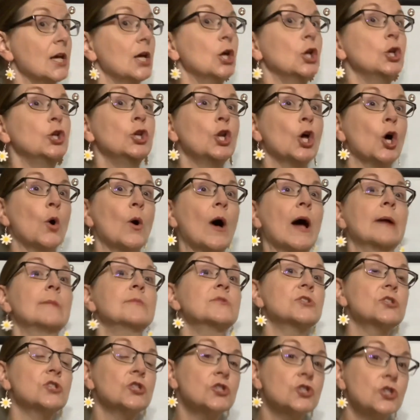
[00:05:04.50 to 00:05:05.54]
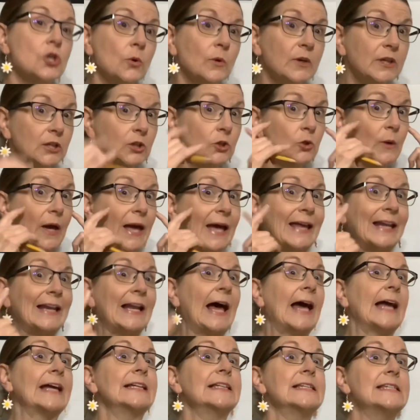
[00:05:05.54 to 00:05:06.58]
No, I'm just showing you an
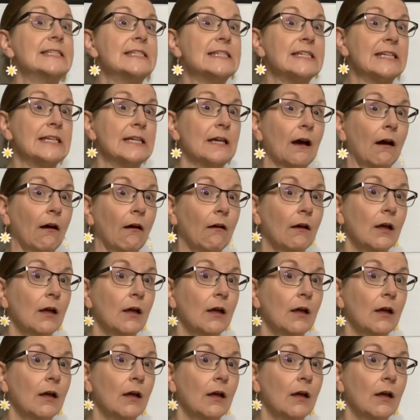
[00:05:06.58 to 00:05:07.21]
idea.